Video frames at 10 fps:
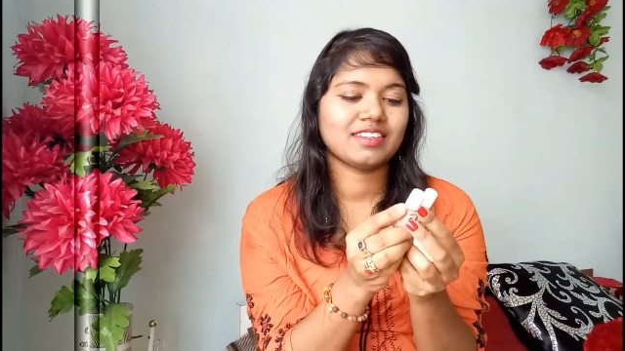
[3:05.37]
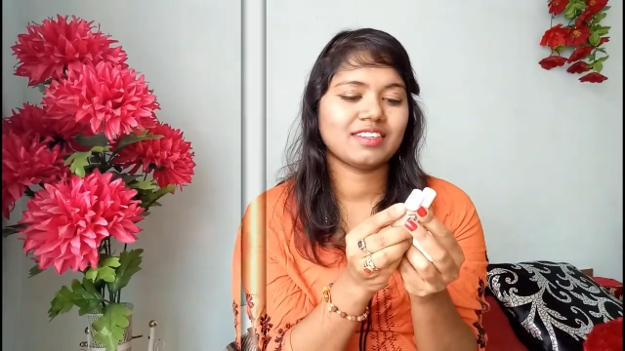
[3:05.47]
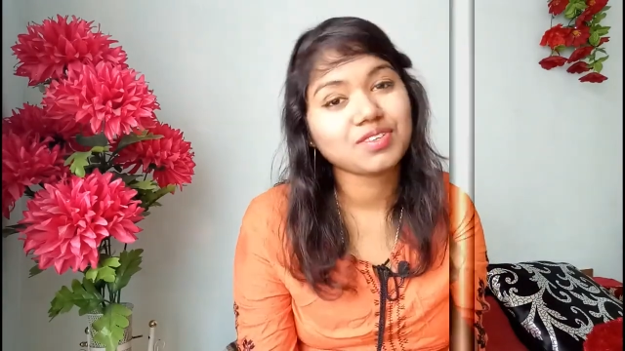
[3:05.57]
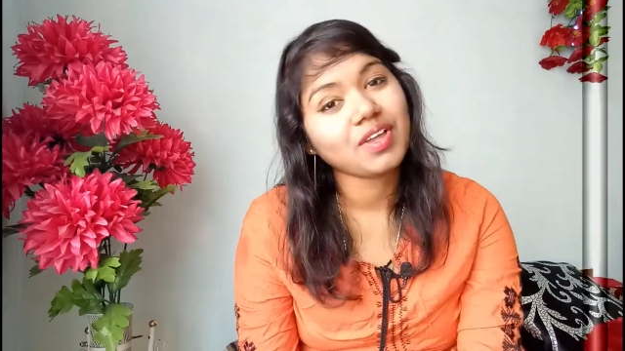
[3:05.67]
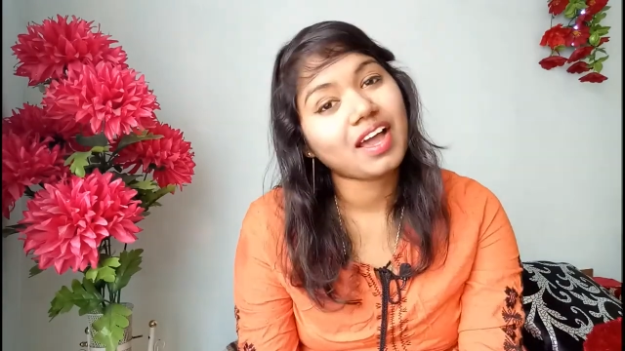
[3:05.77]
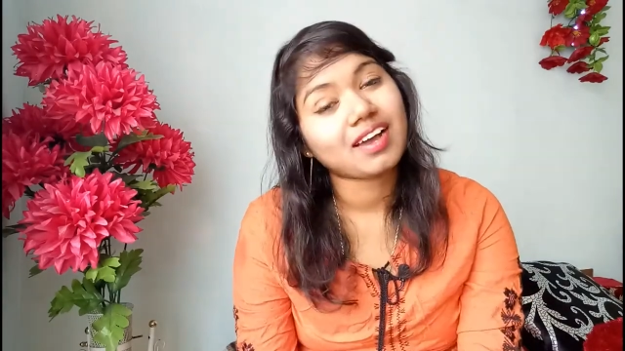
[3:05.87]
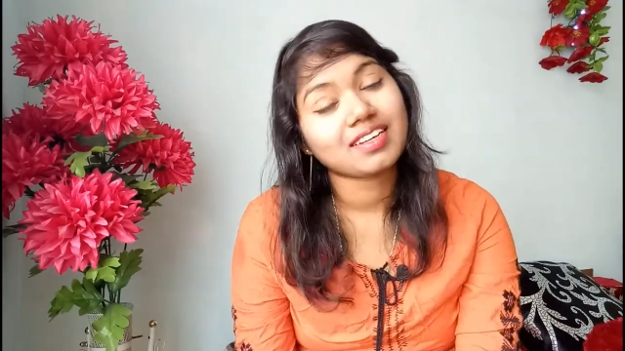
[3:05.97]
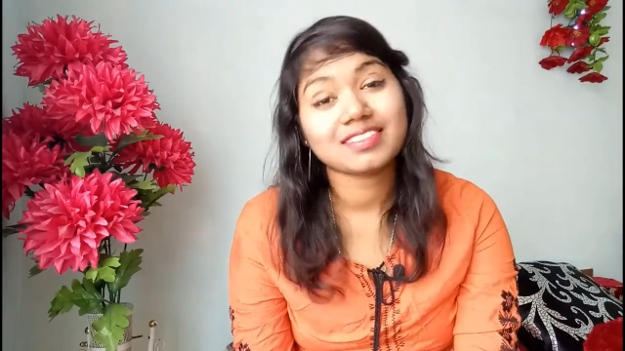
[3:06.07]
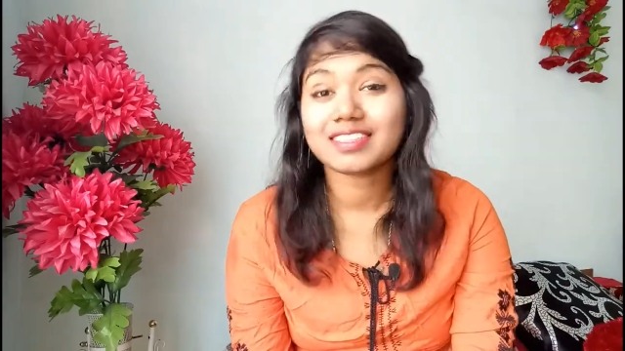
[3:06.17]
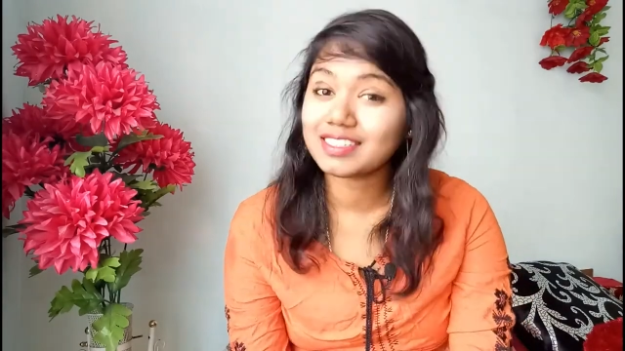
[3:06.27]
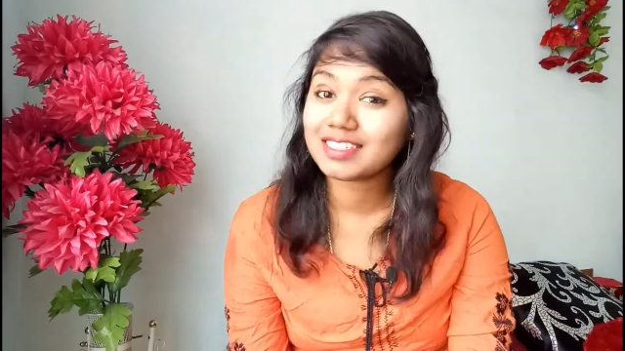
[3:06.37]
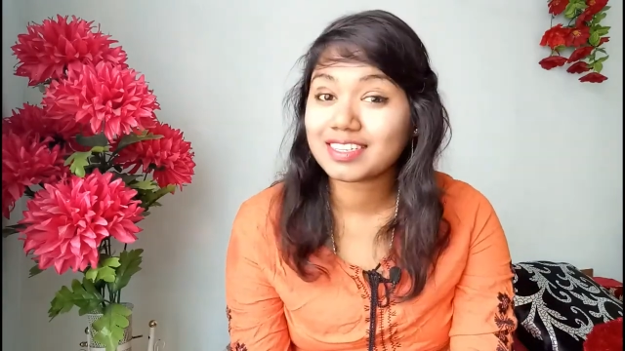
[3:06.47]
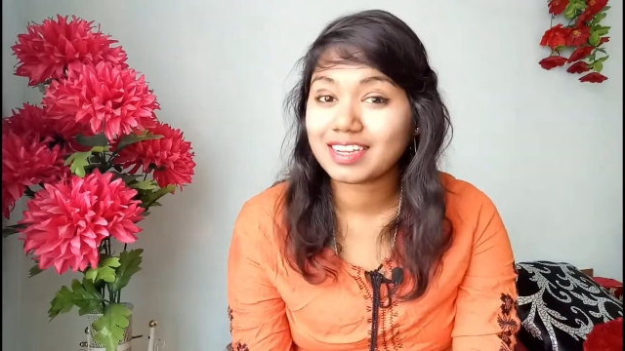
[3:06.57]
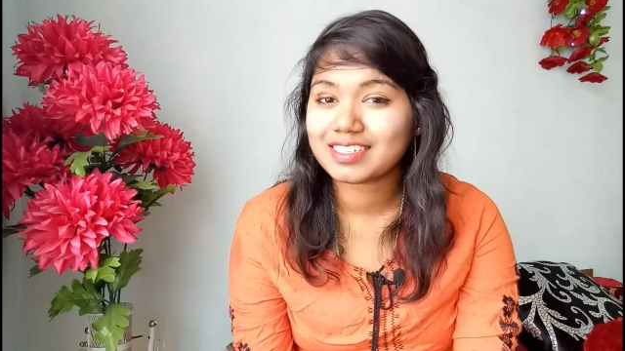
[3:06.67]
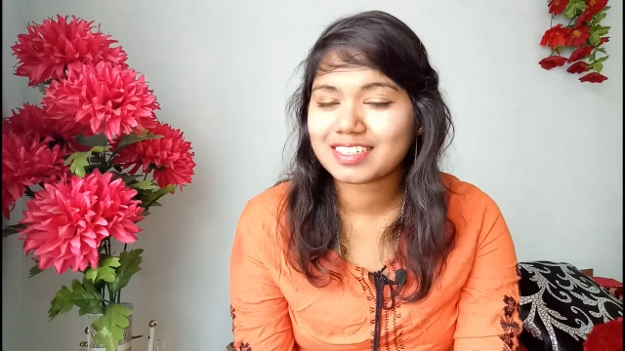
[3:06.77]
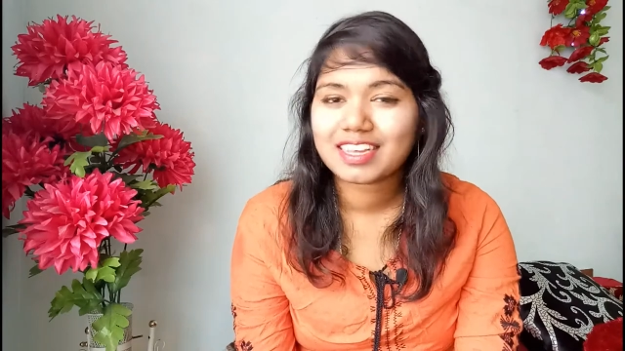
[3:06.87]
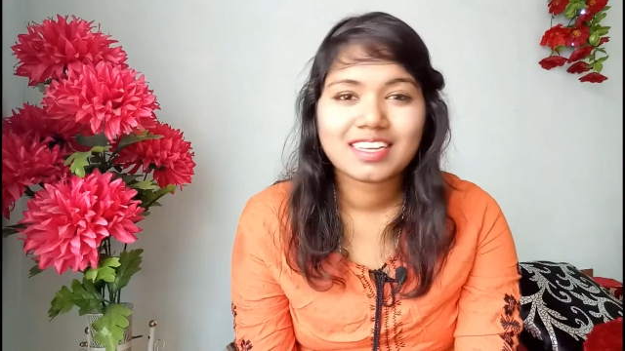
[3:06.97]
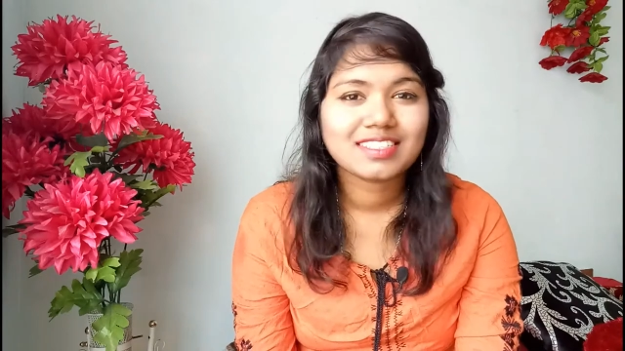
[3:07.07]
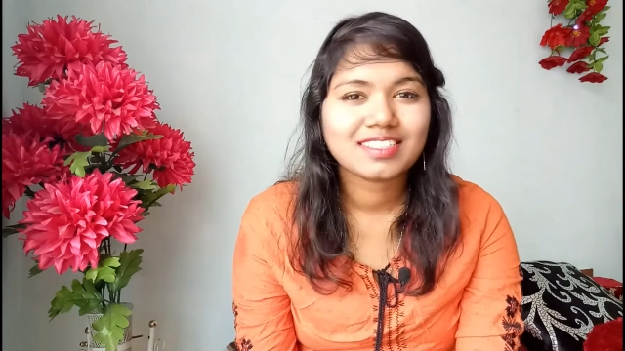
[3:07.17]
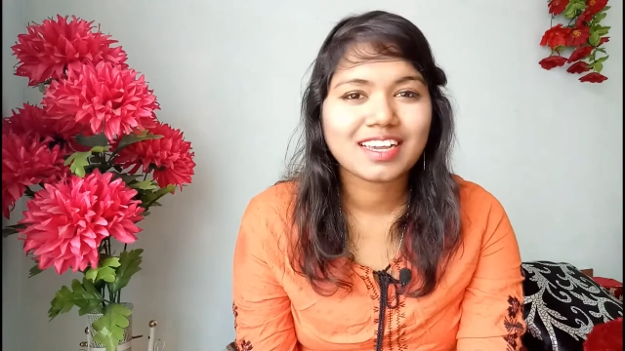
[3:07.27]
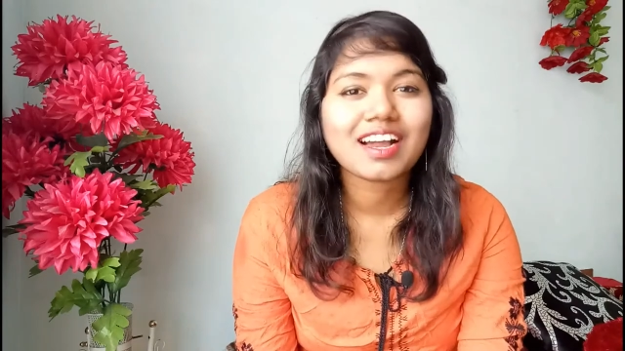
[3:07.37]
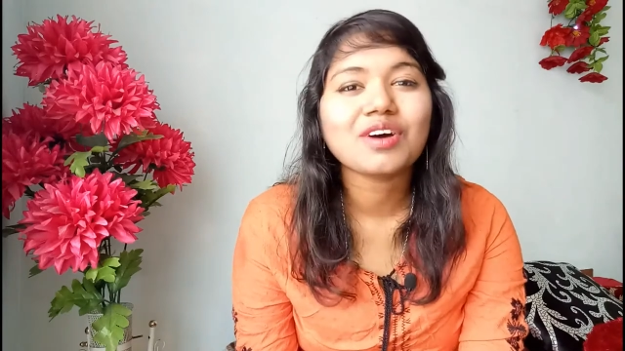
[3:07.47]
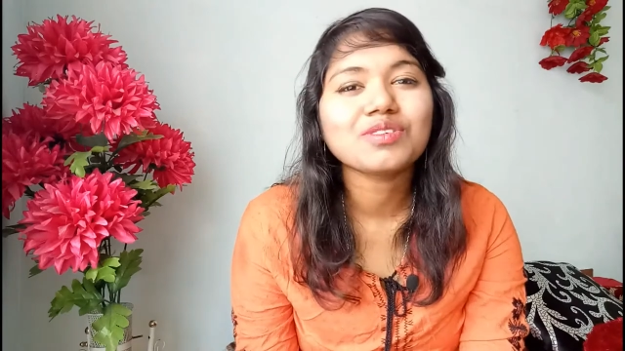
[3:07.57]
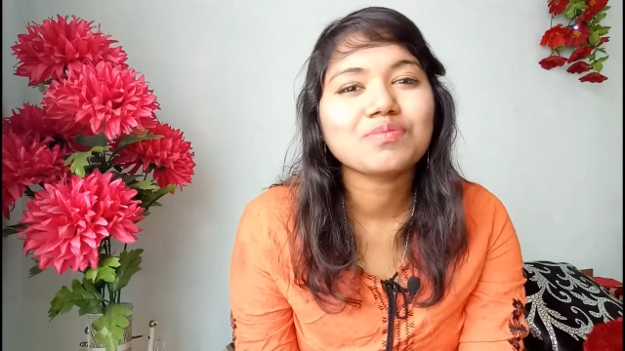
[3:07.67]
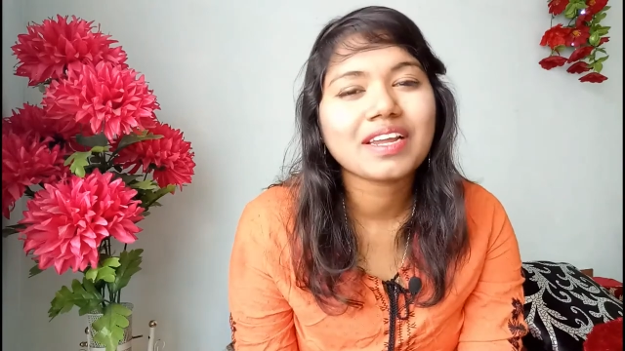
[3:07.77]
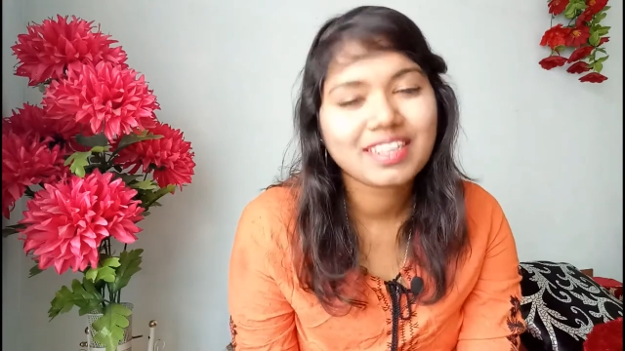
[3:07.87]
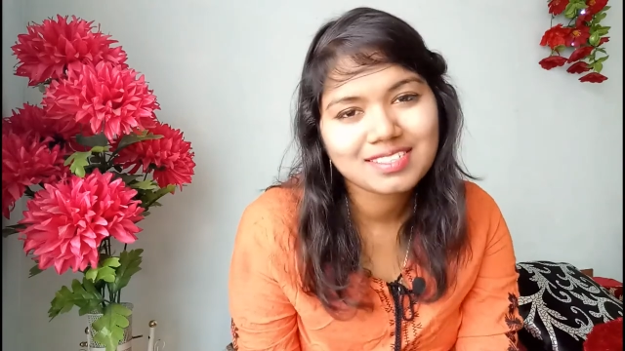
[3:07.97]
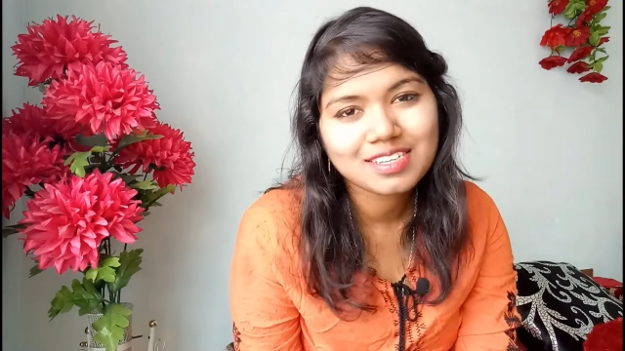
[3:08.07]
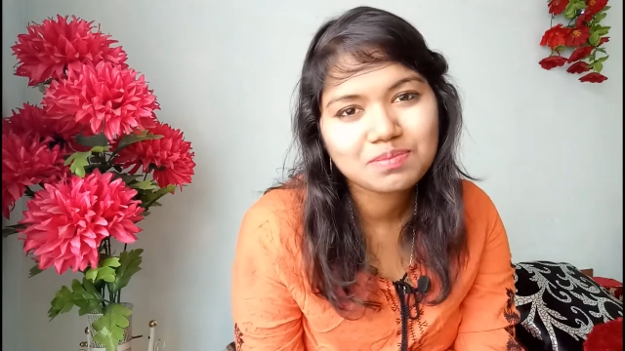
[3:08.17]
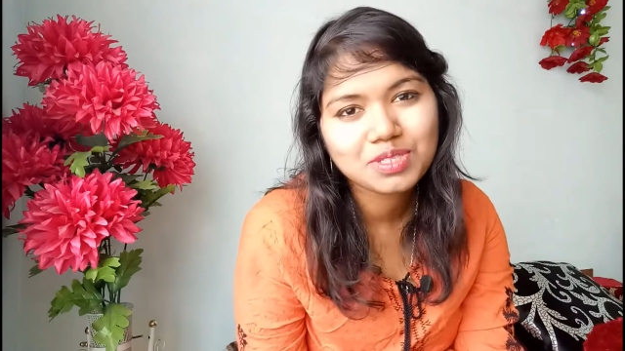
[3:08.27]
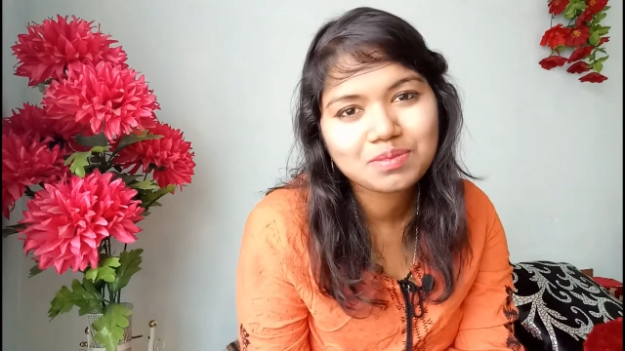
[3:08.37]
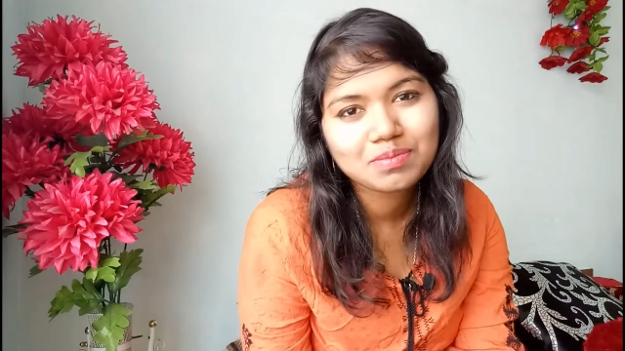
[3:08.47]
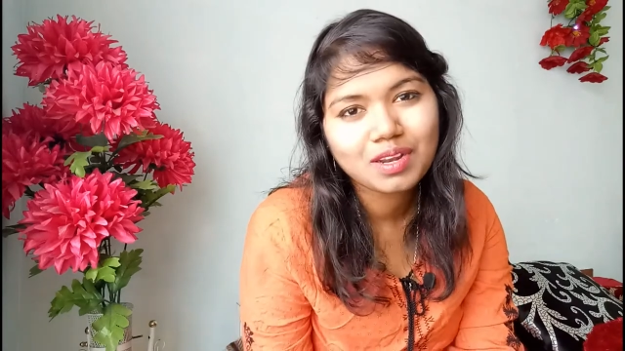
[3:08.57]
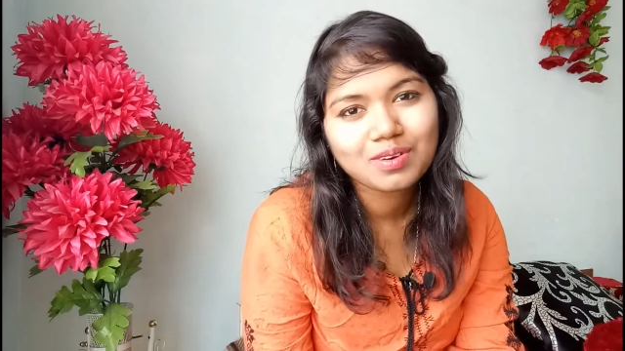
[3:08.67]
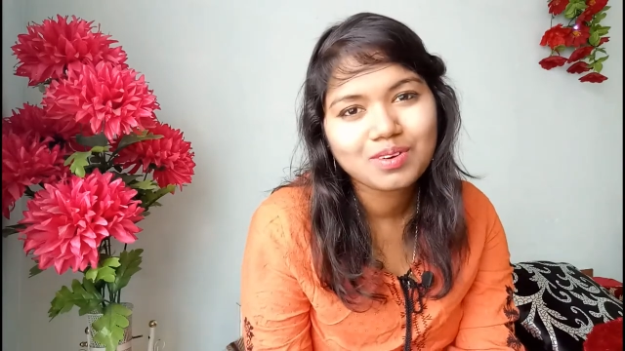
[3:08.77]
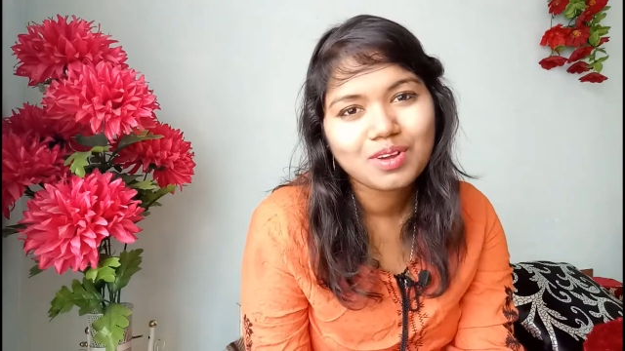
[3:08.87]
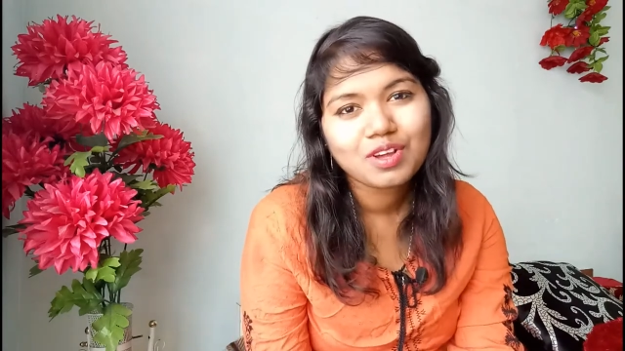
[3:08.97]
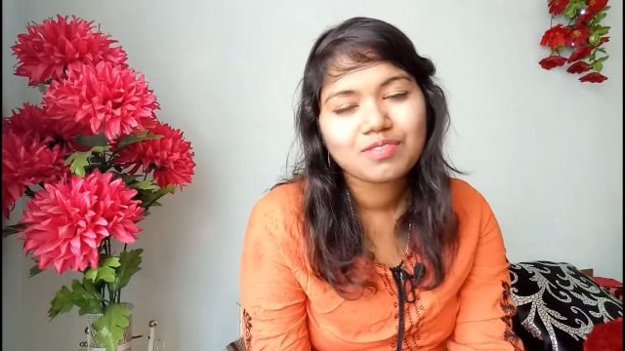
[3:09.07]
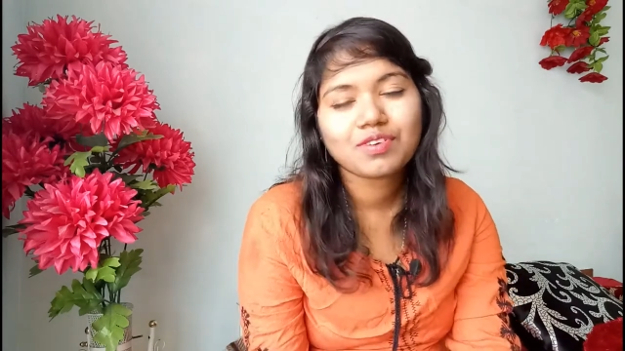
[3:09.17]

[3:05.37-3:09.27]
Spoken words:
So yeah, this is it. Check out my description below